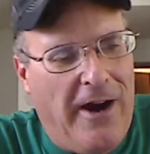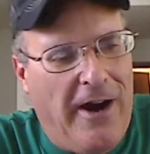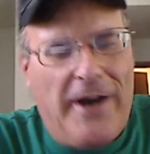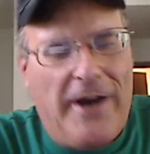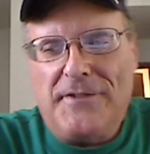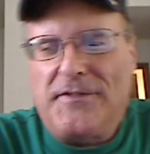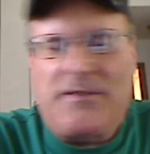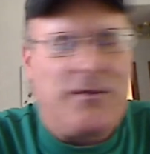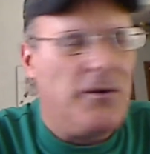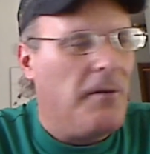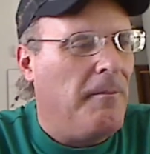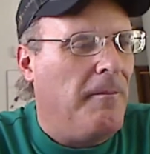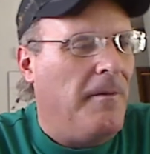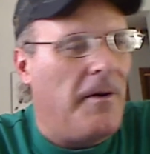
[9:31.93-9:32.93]
cards
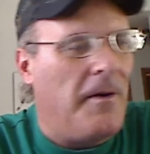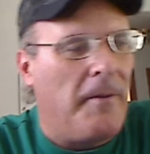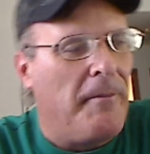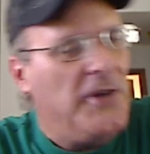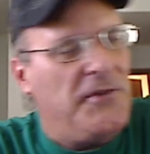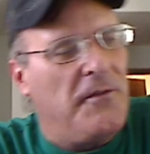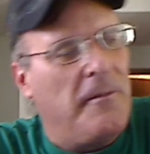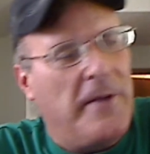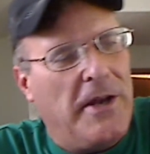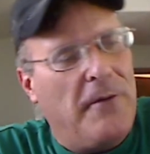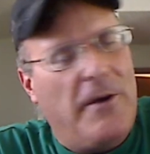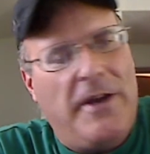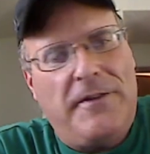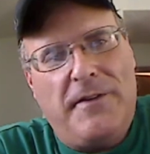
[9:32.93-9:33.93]
to, or a bunch of them
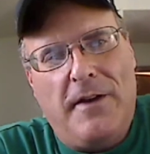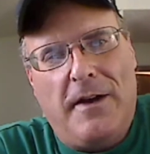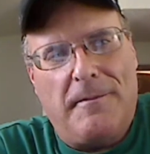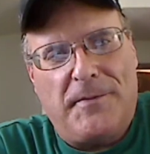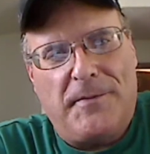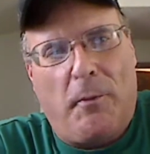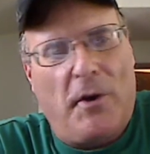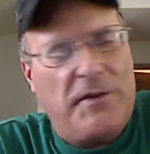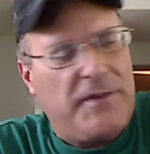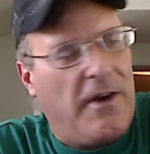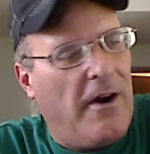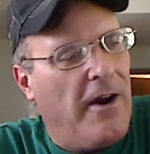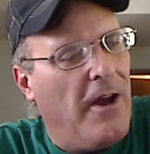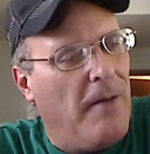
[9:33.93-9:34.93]
anyway, to a sports
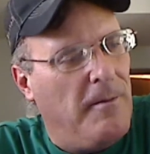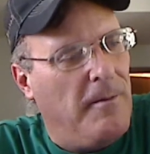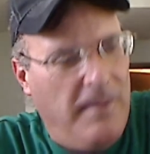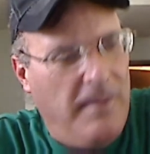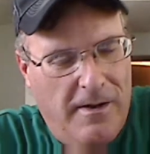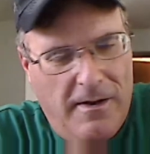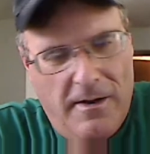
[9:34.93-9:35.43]
card album.